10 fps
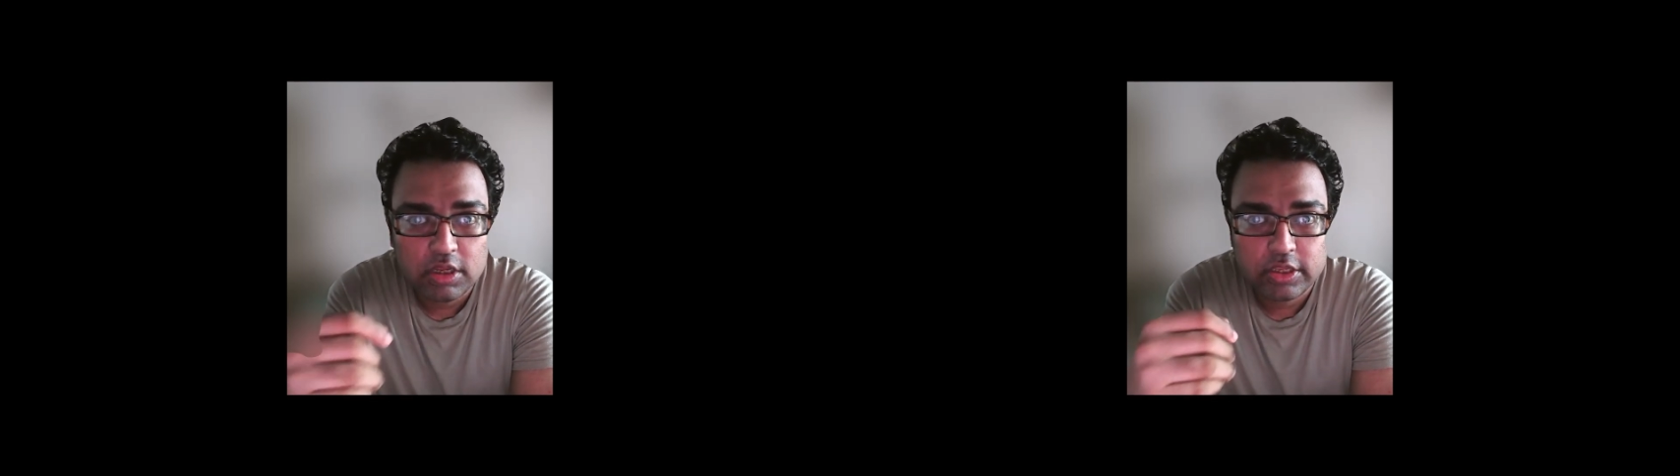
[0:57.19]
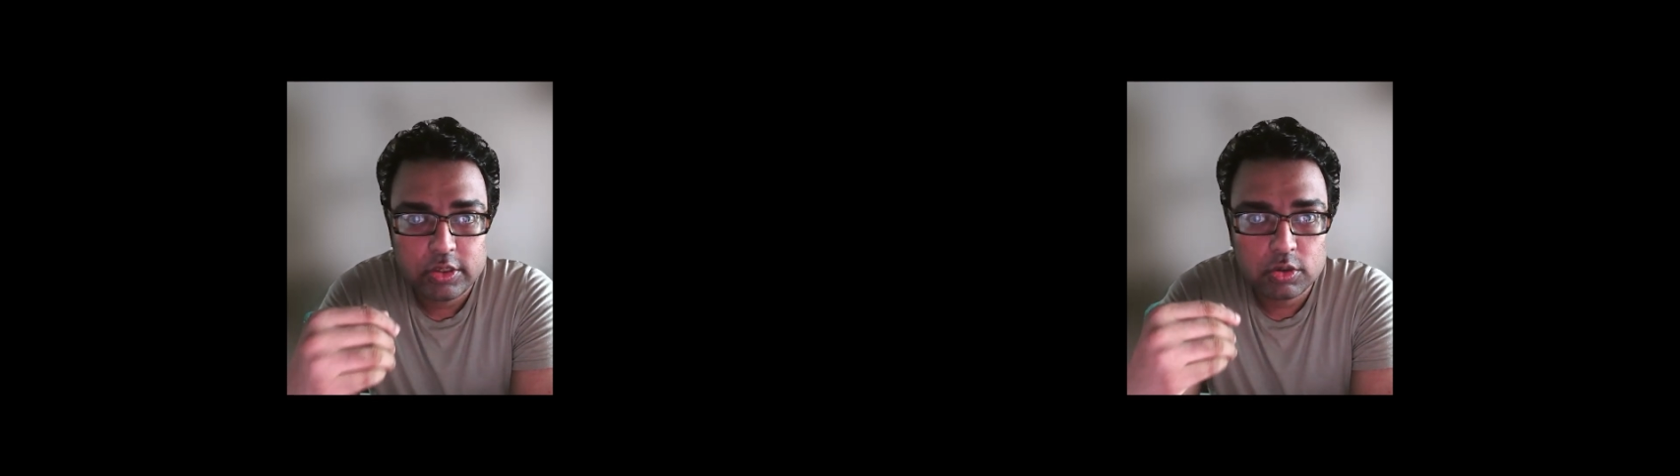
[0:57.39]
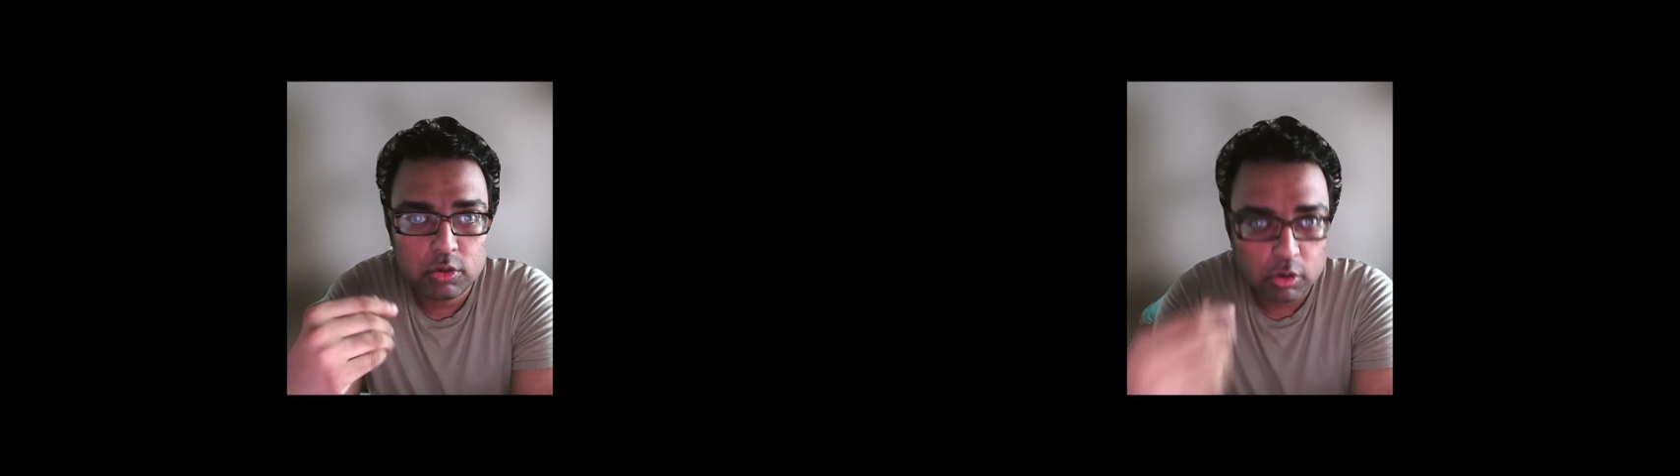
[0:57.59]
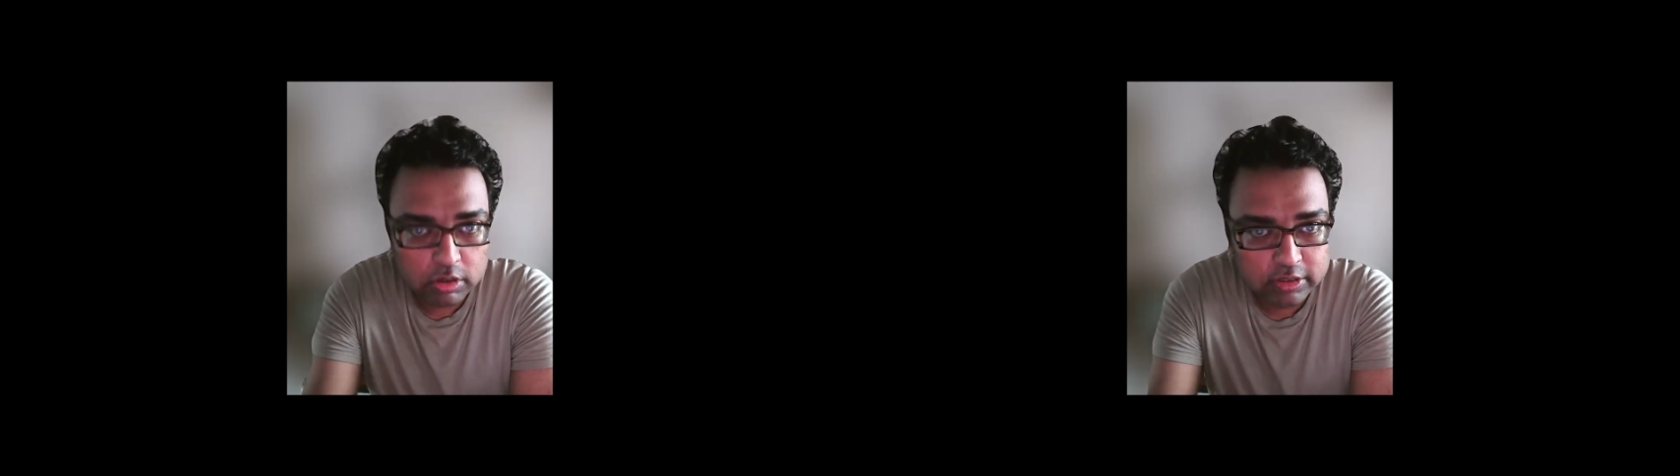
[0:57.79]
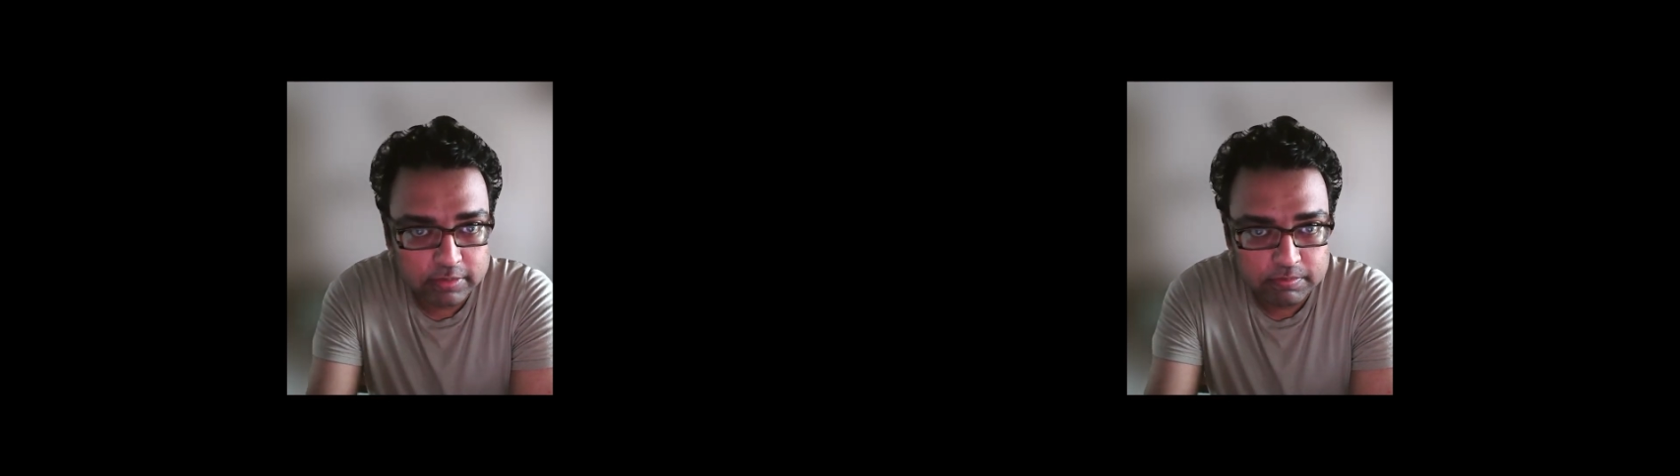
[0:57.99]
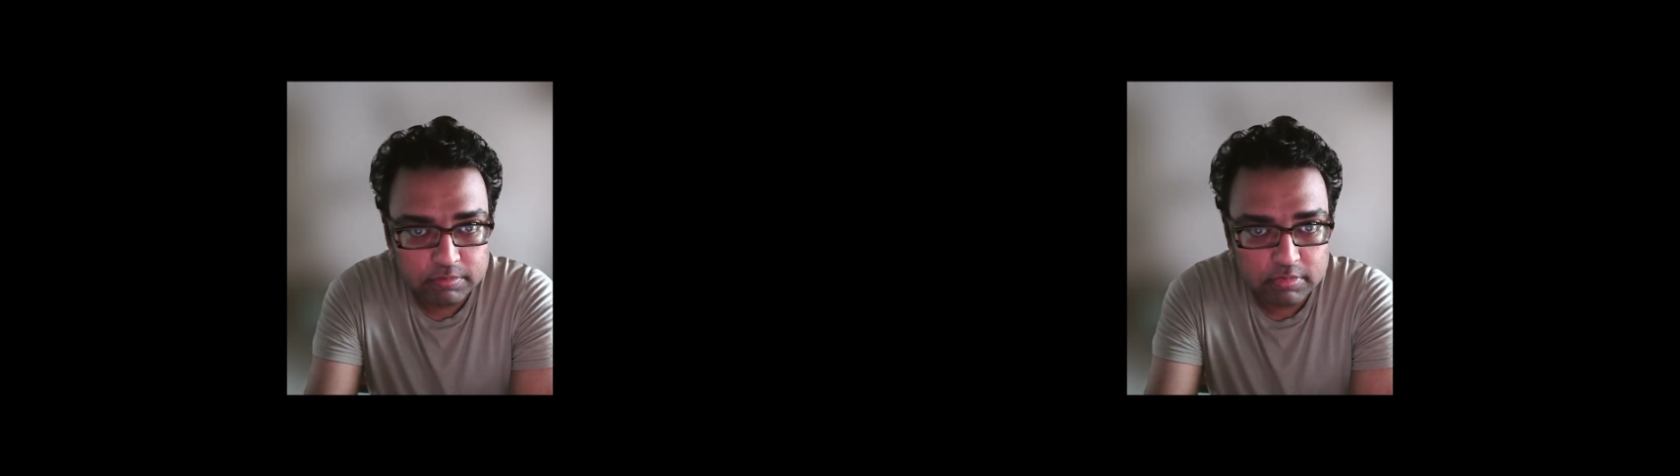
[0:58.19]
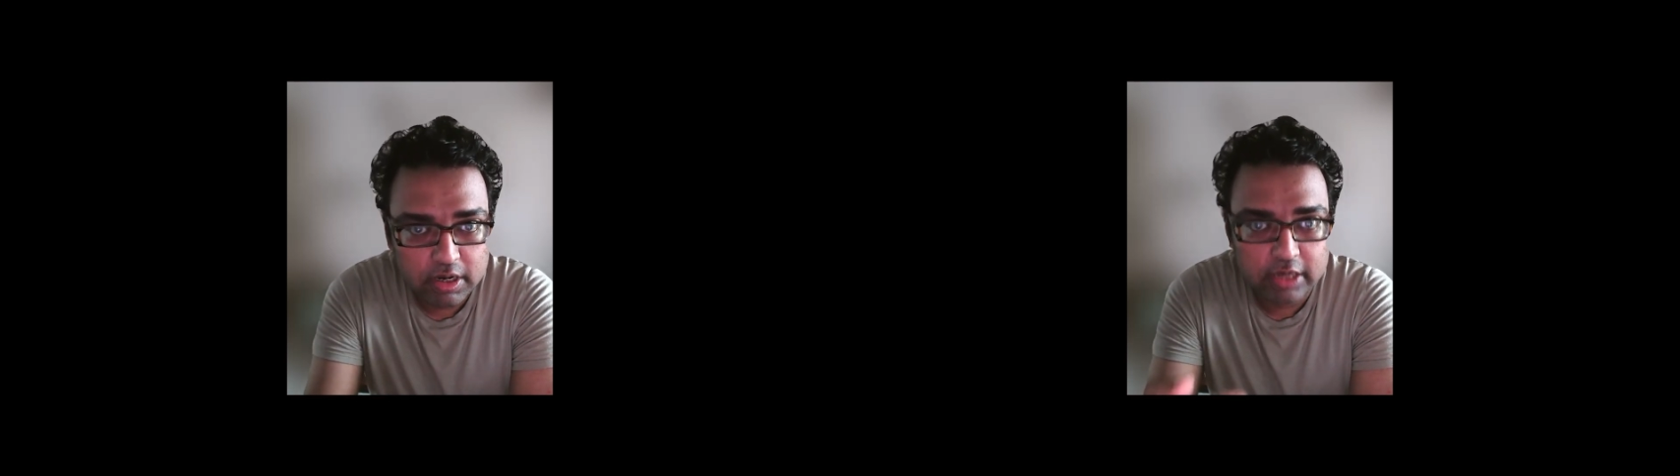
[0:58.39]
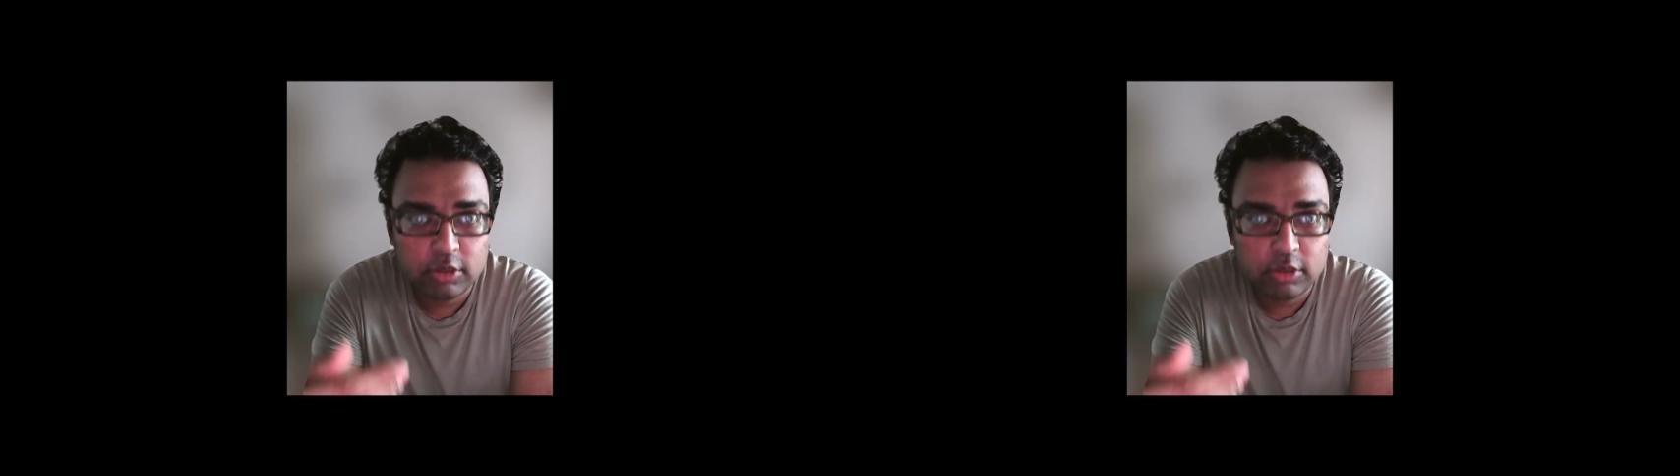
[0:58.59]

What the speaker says: You go to them and you